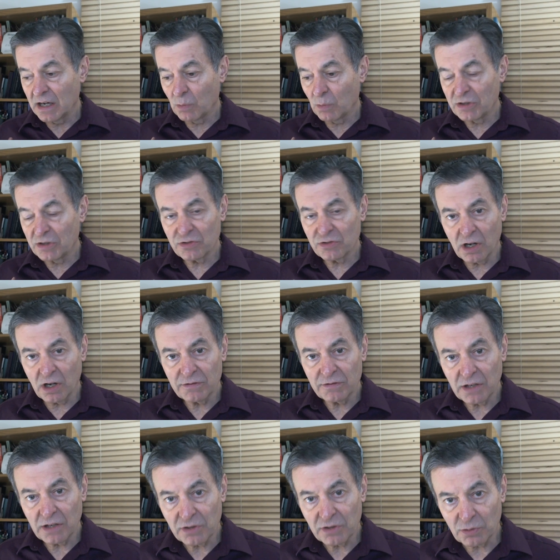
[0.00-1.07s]
What Dissolve
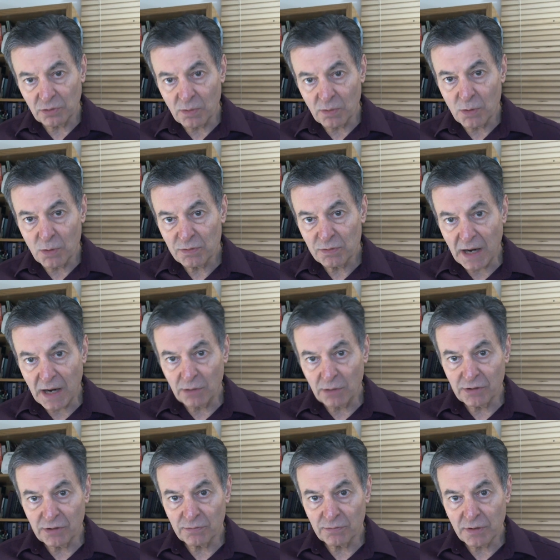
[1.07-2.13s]
does is it removes
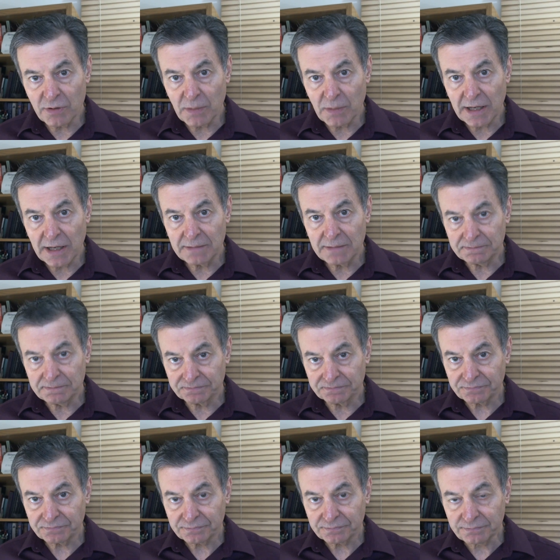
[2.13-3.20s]
biofilm from the body,
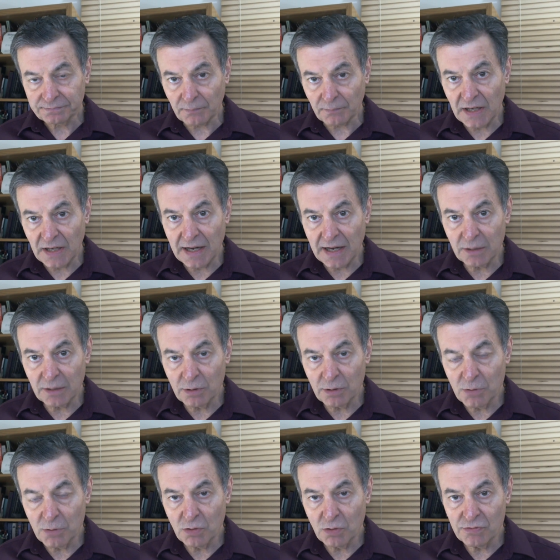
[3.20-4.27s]
and it
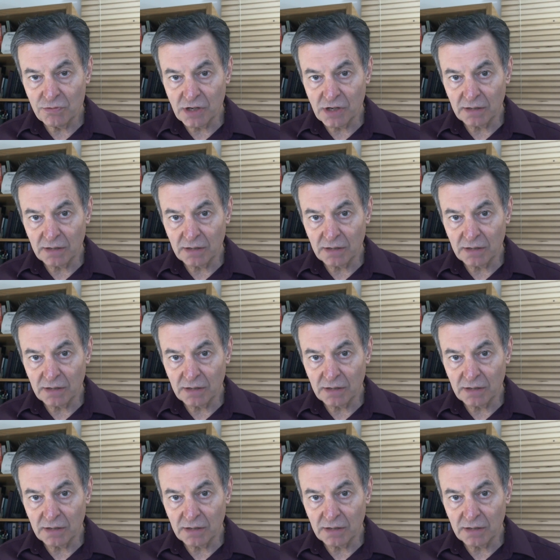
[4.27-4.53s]
removes